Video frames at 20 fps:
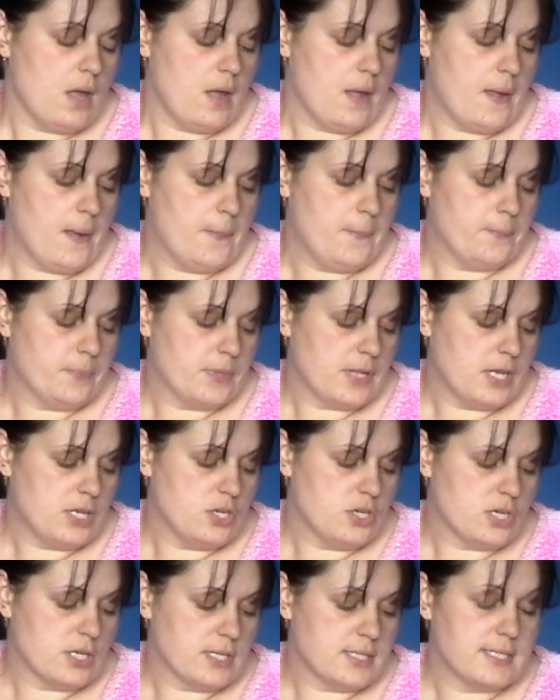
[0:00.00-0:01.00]
And
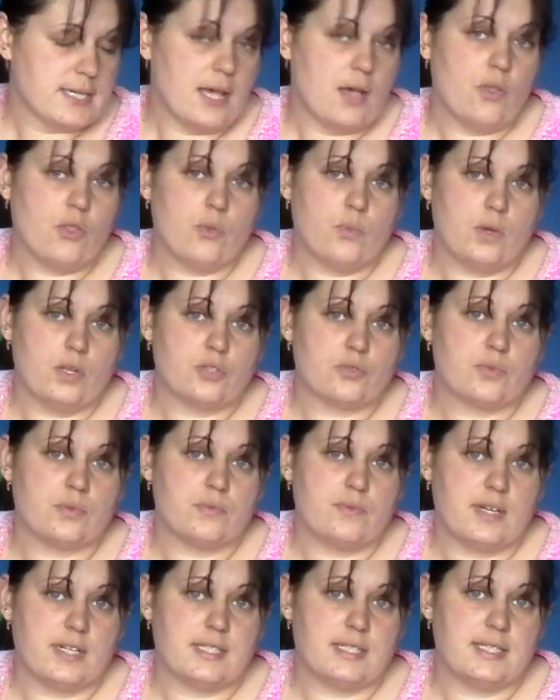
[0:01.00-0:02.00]
you can tell the ones
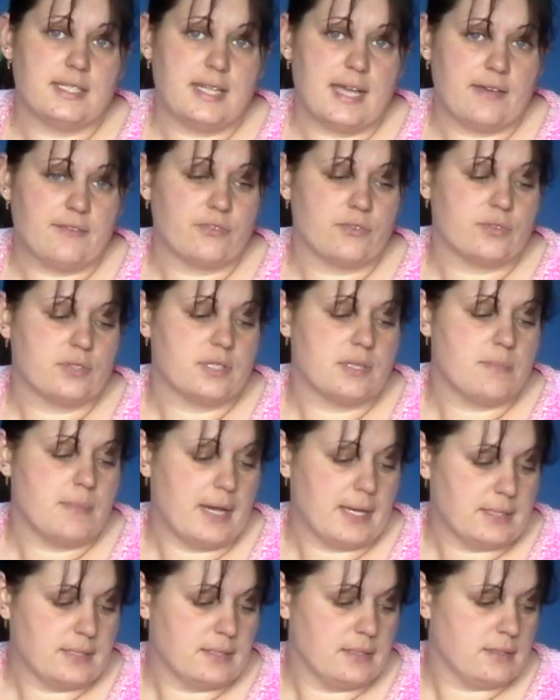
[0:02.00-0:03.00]
we've read to death because they're
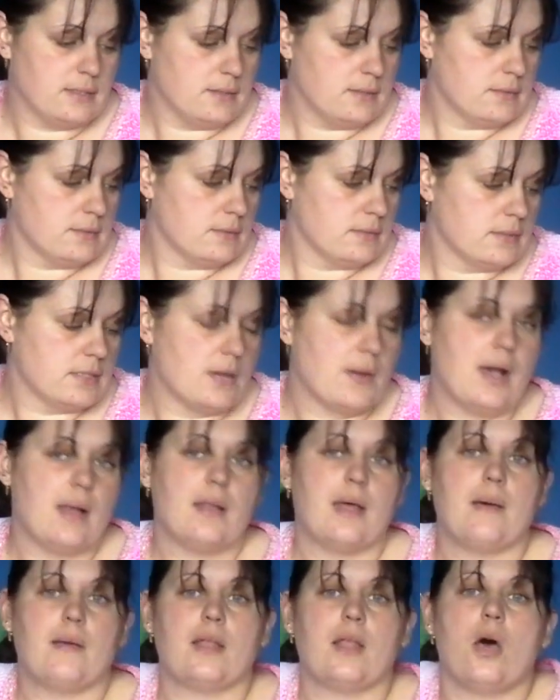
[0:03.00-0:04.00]
battered. So
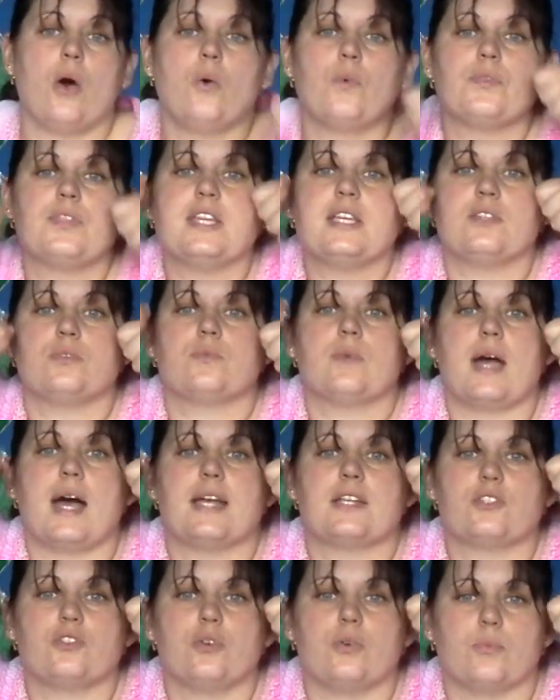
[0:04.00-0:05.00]
I'll hold things
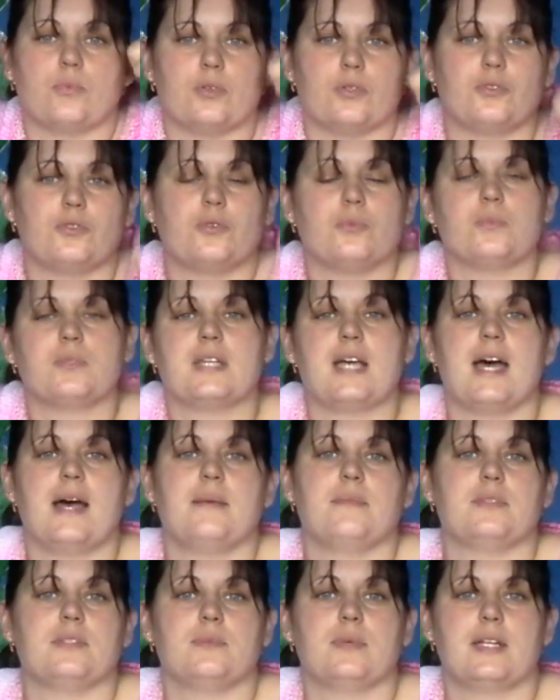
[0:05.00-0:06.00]
right up, because
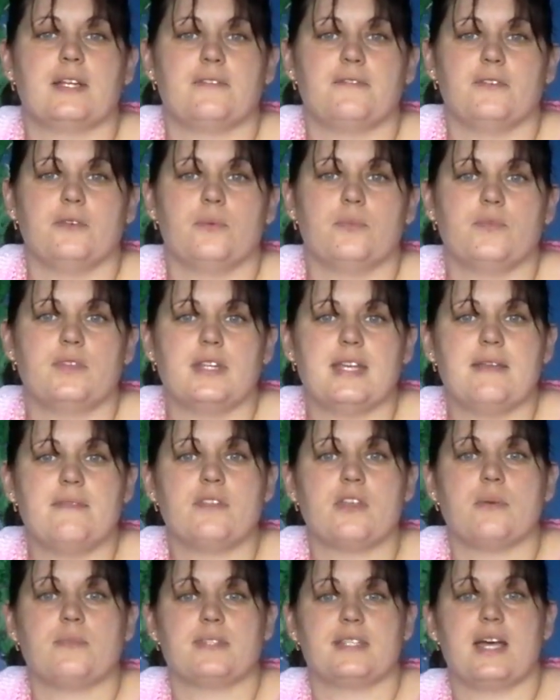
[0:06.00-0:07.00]
sometimes when I film videos,
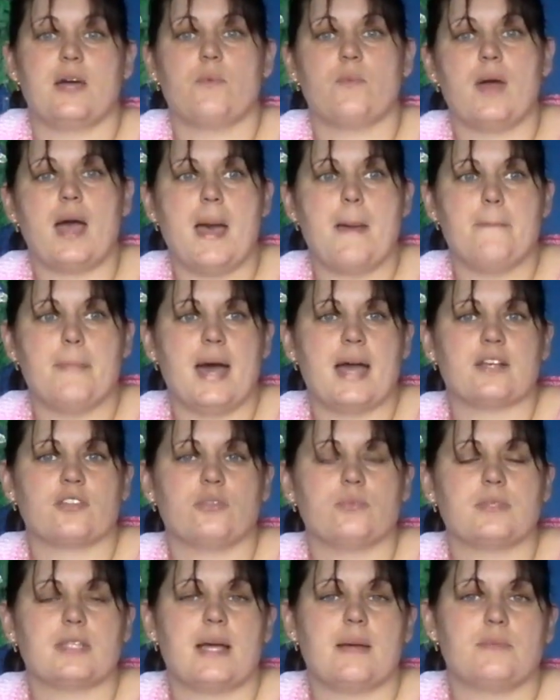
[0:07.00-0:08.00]
even though I'm sat right back,
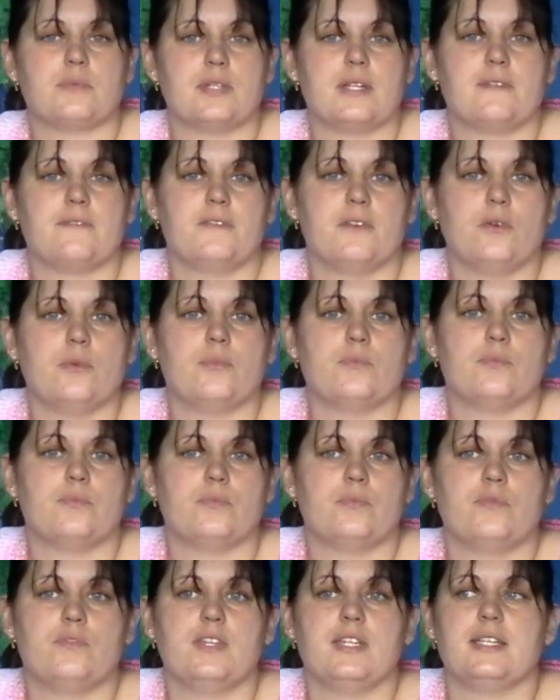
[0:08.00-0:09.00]
sometimes when I
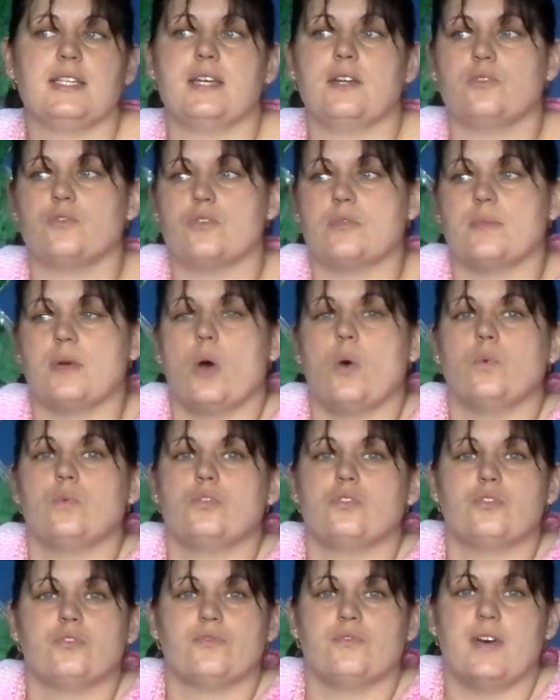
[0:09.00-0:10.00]
film videos or I'm
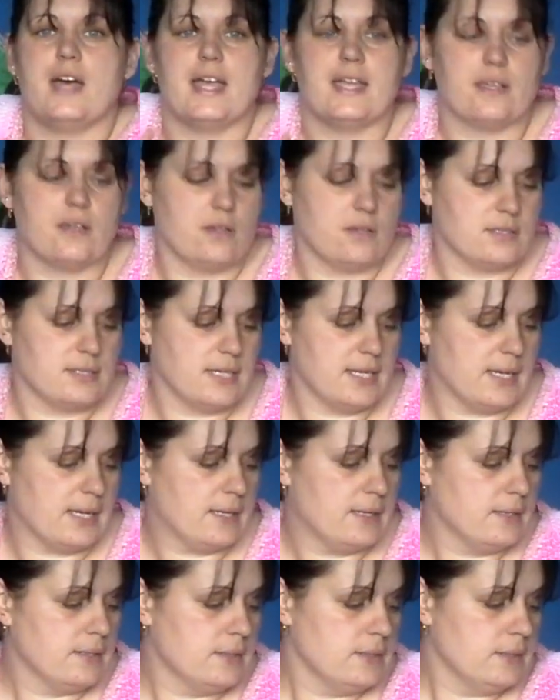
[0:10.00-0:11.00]
holding stuff out, you can't see
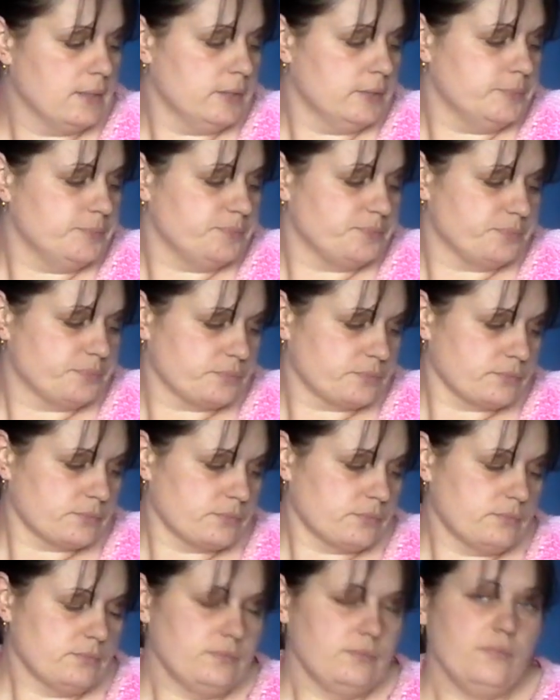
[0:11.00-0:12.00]
it.
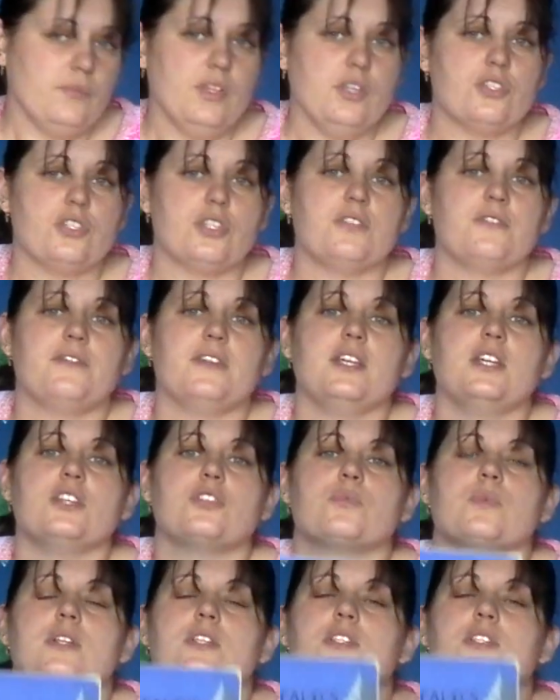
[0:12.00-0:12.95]
So the first